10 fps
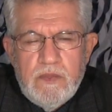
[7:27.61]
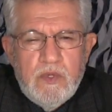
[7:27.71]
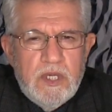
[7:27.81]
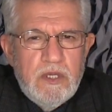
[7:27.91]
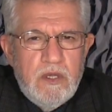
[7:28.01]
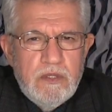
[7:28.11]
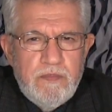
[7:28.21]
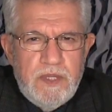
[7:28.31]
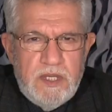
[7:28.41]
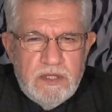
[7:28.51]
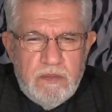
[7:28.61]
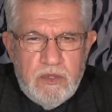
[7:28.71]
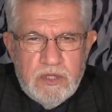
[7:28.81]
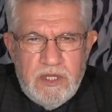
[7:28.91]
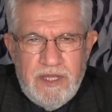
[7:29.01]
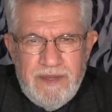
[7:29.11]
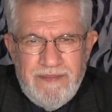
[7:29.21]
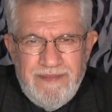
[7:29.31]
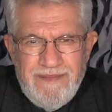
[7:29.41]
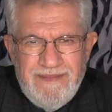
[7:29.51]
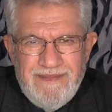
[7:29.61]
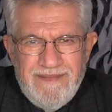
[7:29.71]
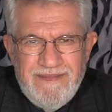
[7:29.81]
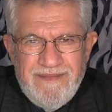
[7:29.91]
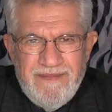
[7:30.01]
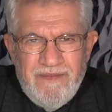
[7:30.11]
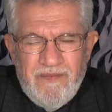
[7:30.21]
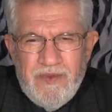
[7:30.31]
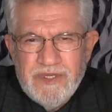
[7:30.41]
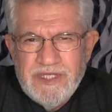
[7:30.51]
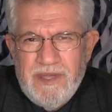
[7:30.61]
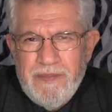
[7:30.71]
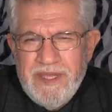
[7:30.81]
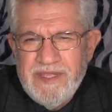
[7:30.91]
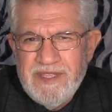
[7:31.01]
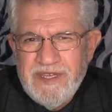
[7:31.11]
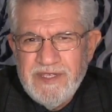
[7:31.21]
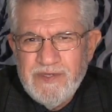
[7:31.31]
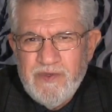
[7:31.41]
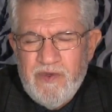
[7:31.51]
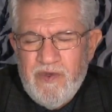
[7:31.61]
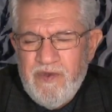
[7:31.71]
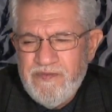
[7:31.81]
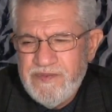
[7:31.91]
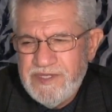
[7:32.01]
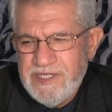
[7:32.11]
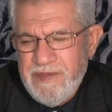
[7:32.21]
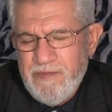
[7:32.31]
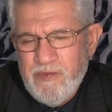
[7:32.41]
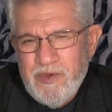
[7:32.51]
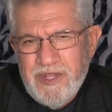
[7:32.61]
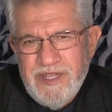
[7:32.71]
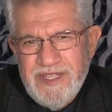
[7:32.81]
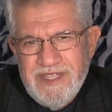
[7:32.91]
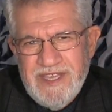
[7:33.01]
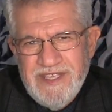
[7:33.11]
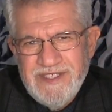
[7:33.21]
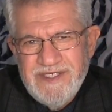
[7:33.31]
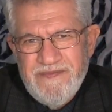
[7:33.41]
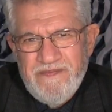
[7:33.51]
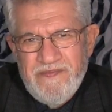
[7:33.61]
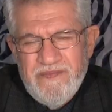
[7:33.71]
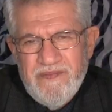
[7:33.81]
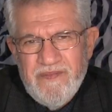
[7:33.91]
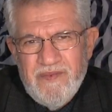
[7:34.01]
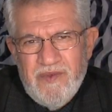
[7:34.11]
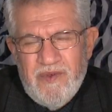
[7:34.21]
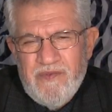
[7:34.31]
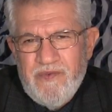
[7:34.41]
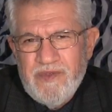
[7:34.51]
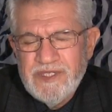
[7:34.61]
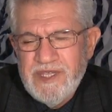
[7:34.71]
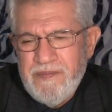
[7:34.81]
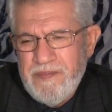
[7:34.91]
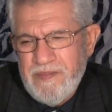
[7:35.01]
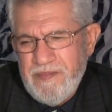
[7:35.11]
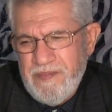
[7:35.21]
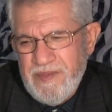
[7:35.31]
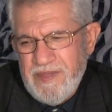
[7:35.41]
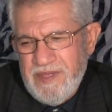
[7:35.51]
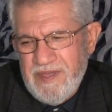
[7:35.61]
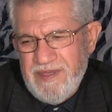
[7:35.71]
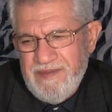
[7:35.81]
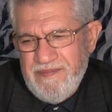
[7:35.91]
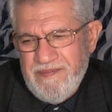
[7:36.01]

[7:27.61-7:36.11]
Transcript: you cannot be as a Muslim for some interest of some worldly things, or for some the